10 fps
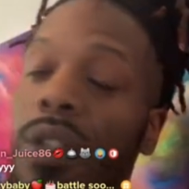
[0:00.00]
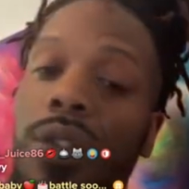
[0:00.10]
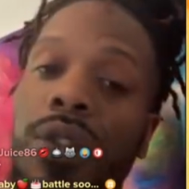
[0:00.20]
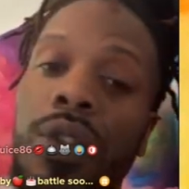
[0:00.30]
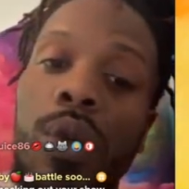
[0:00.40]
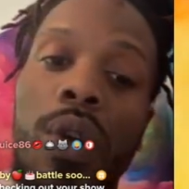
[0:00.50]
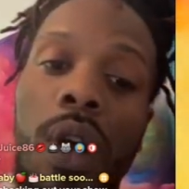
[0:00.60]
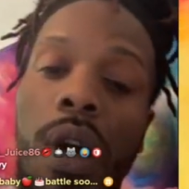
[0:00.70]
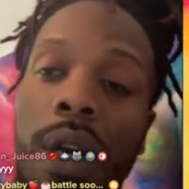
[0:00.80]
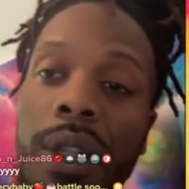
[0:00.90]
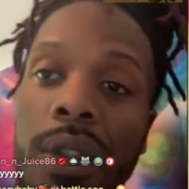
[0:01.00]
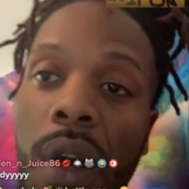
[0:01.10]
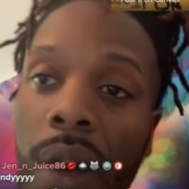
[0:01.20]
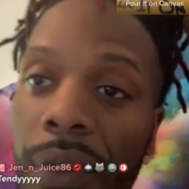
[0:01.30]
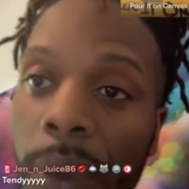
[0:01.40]
two cards off
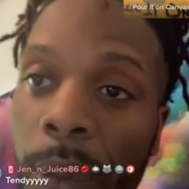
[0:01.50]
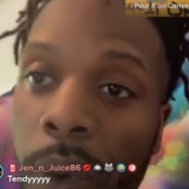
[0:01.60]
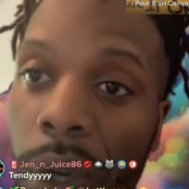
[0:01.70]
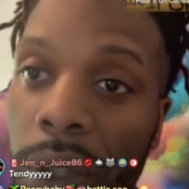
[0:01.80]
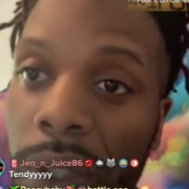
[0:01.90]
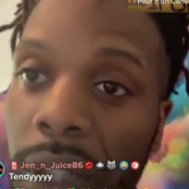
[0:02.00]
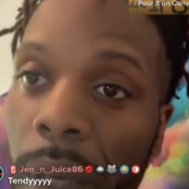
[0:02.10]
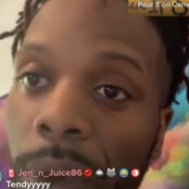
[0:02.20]
of the poured on table